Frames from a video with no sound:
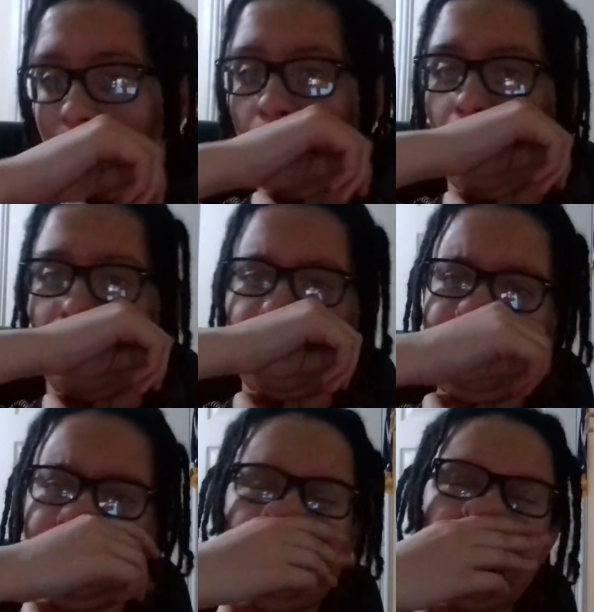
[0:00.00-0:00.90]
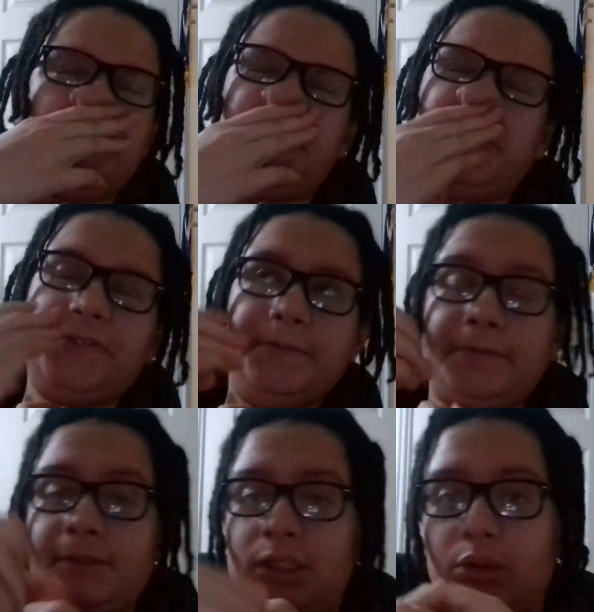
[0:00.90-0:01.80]
Oh,
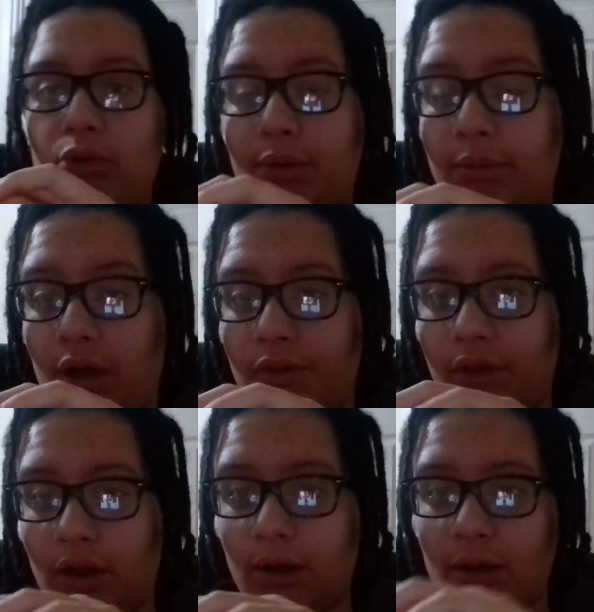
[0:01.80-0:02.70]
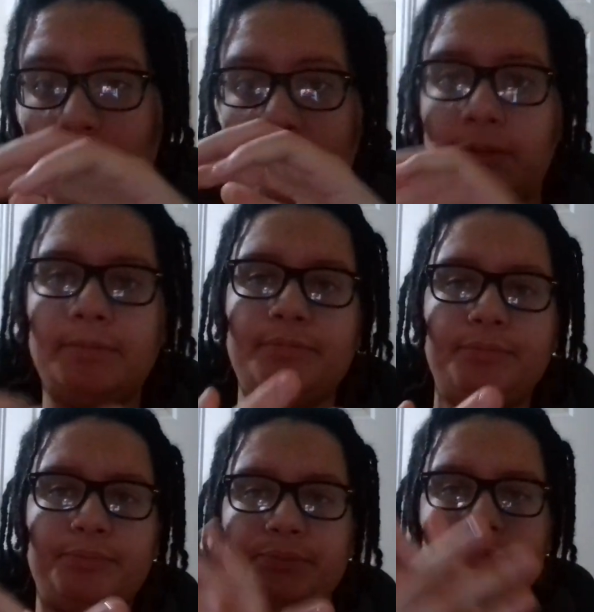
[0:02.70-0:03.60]
yeah, that would be mad, though.
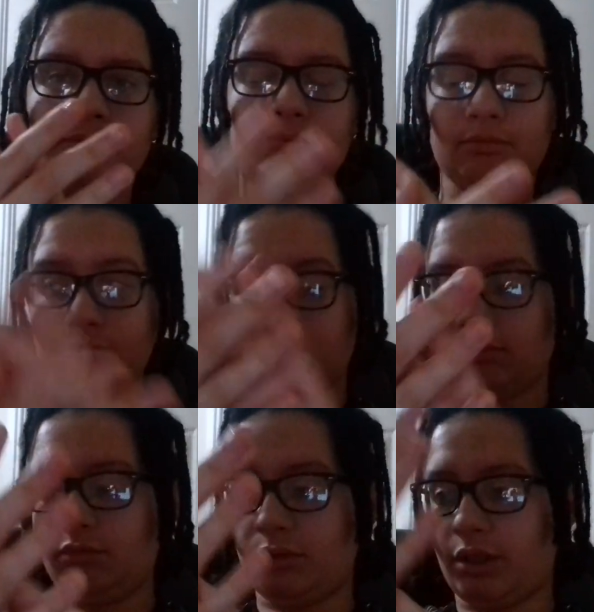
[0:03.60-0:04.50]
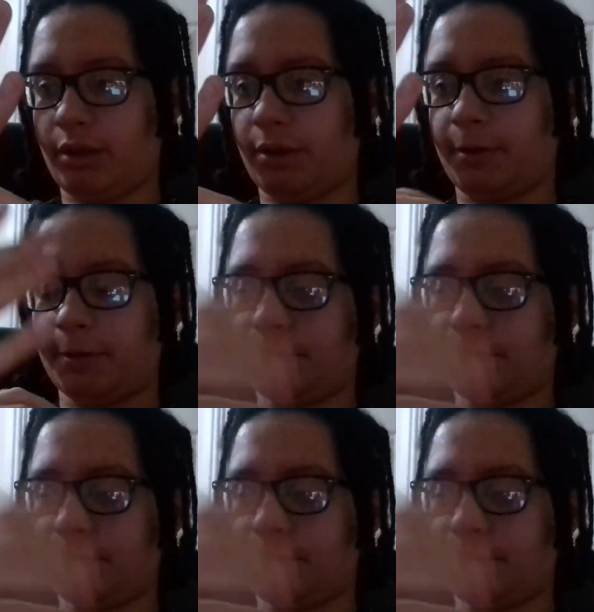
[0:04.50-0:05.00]
Yeah.